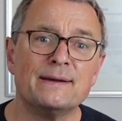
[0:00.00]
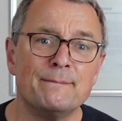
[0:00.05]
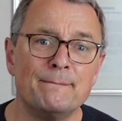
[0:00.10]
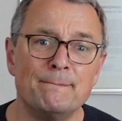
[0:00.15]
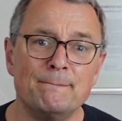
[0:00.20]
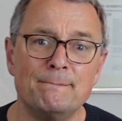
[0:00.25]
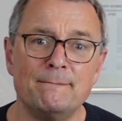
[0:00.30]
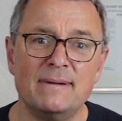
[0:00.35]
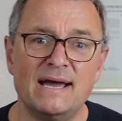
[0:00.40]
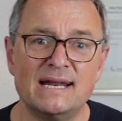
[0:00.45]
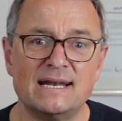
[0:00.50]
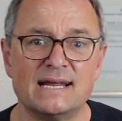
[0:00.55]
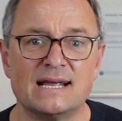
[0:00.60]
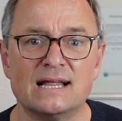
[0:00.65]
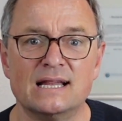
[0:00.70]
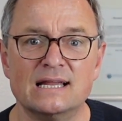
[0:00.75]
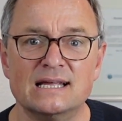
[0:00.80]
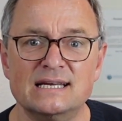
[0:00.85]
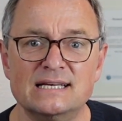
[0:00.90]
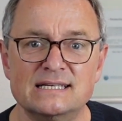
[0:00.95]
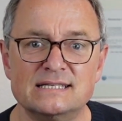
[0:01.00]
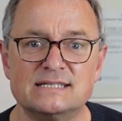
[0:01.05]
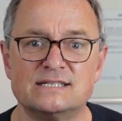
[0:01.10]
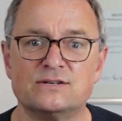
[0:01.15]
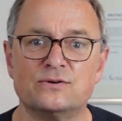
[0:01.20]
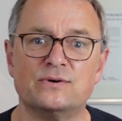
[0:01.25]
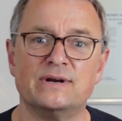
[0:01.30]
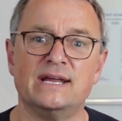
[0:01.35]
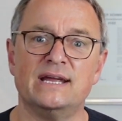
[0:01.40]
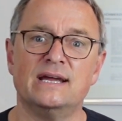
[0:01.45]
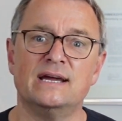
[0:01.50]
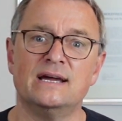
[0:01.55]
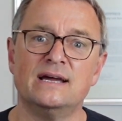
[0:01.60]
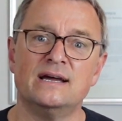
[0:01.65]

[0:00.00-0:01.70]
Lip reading: a medical history.